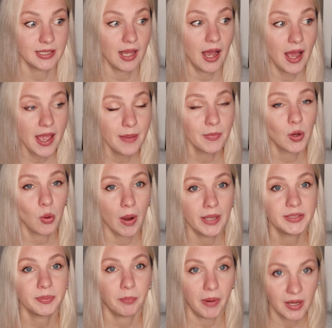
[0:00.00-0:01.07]
I am
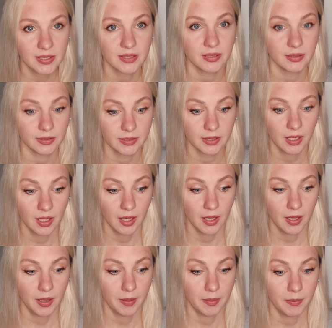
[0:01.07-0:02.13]
quite puzzled
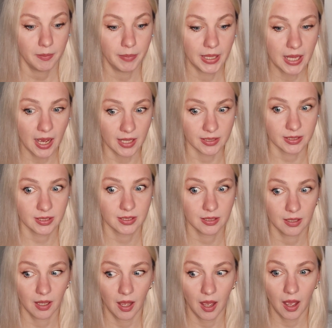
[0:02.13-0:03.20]
because,
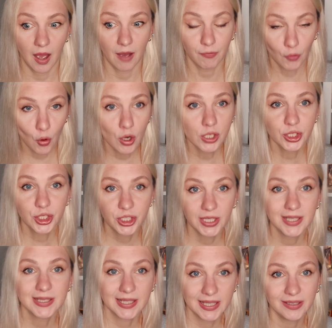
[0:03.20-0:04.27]
of course, she
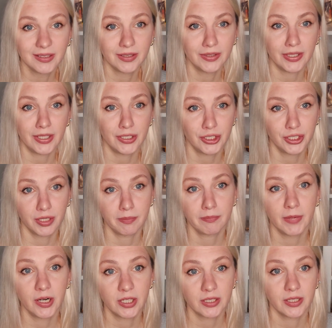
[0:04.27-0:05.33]
is guilty. She
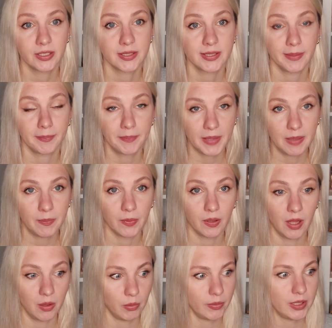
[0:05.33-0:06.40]
murdered some people,
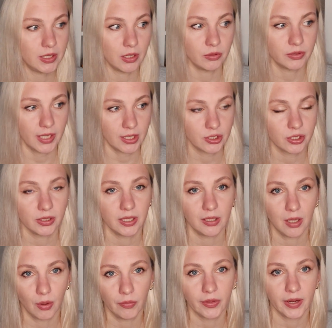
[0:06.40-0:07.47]
and we don't actually
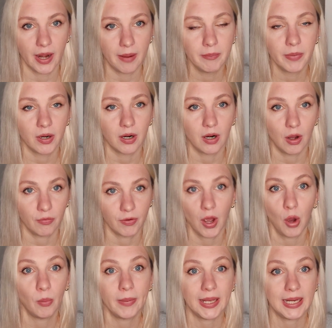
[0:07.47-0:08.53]
know the number of how
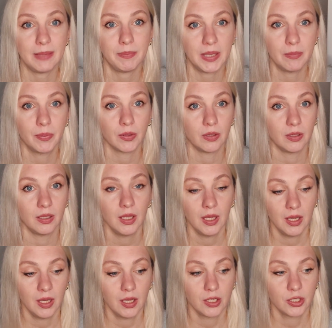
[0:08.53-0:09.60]
many people
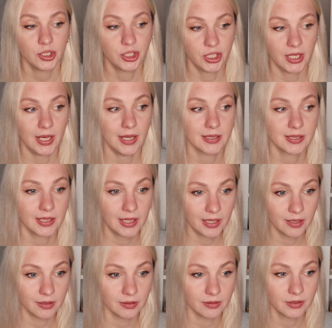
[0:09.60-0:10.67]
she has
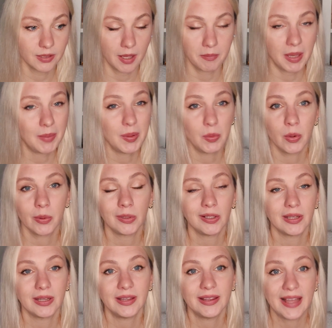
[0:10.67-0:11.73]
killed. And maybe we
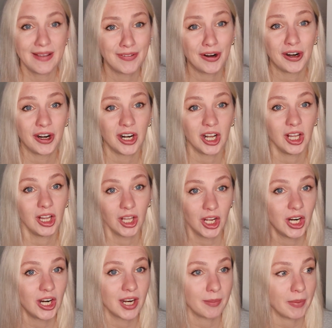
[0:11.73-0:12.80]
will never
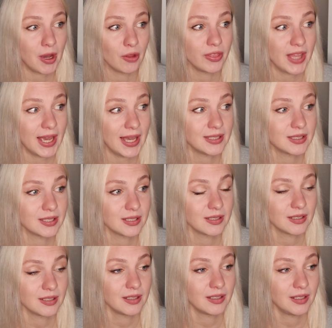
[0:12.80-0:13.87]
learn about that
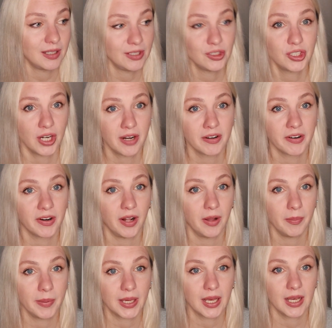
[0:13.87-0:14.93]
in general
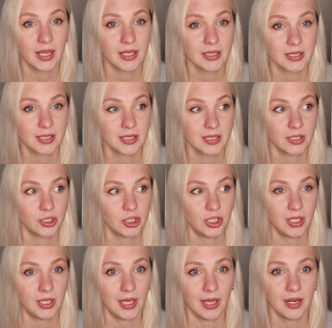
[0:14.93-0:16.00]
because she
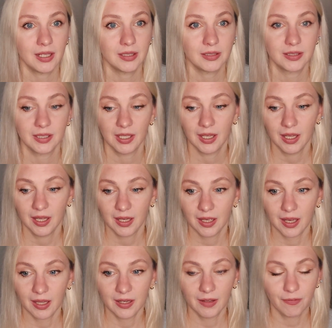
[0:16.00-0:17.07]
cannot
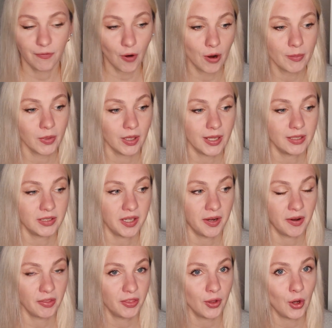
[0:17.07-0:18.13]
kind of formulate her
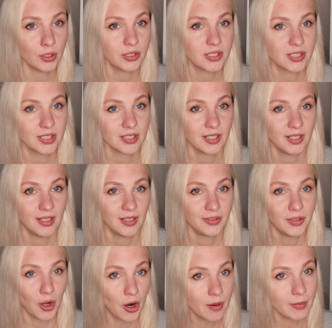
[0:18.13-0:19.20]
thoughts
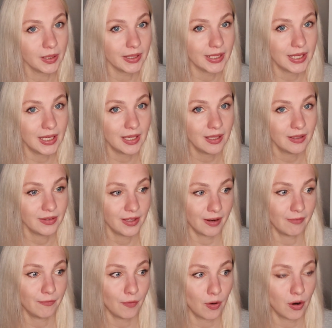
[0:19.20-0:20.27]
normally,
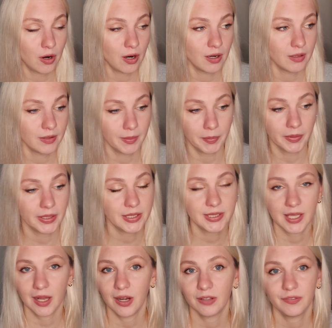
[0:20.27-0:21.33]
therefore the police
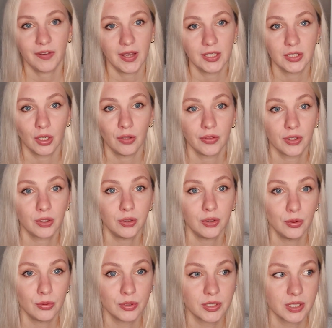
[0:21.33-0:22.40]
cannot find all the
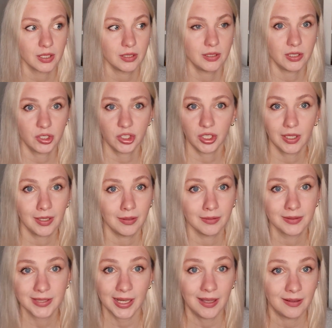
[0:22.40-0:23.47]
clues. Did she kill
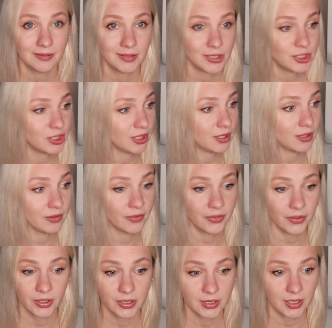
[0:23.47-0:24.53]
10? Did she kill
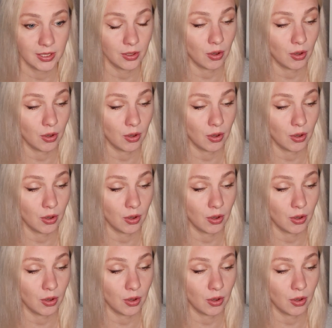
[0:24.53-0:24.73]
13?